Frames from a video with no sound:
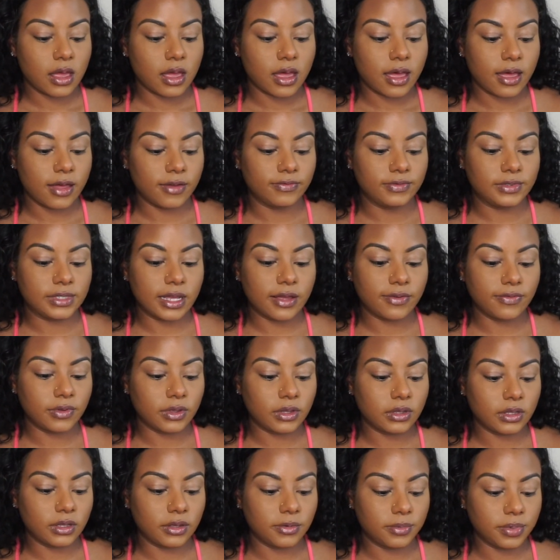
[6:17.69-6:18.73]
I've
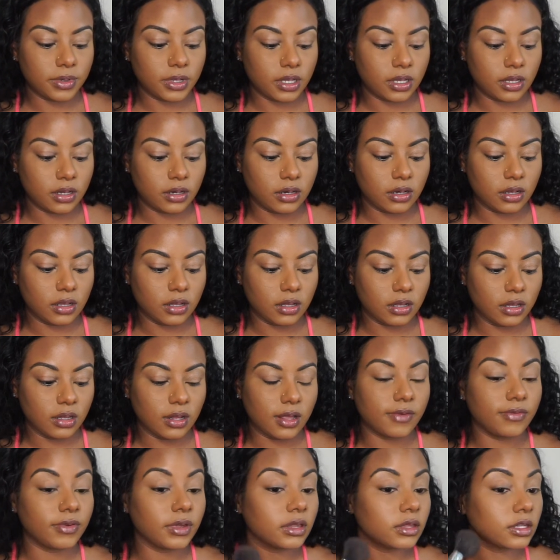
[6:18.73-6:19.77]
definitely been
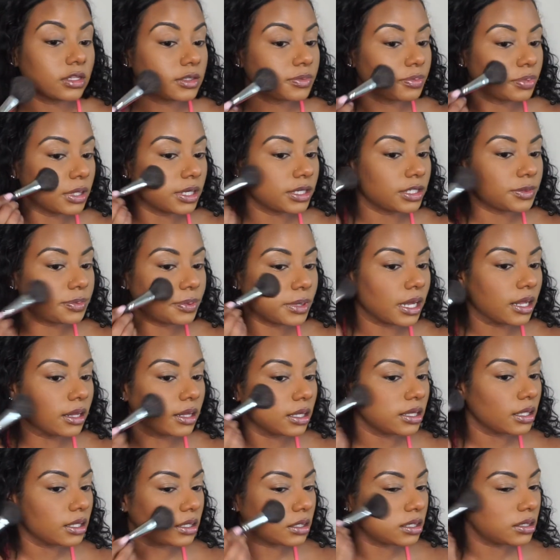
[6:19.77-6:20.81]
loving this blush
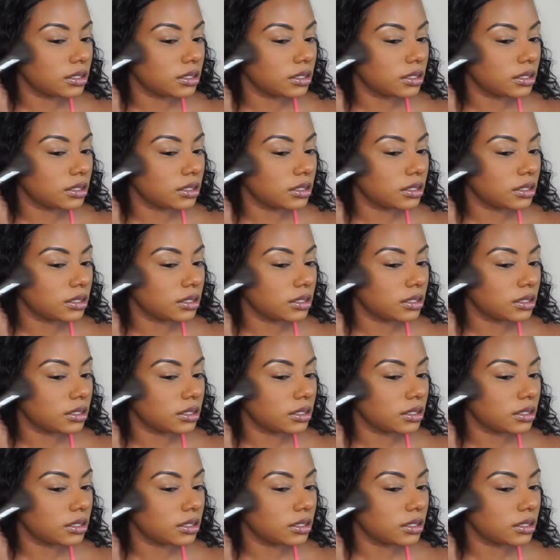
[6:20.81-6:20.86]
palette.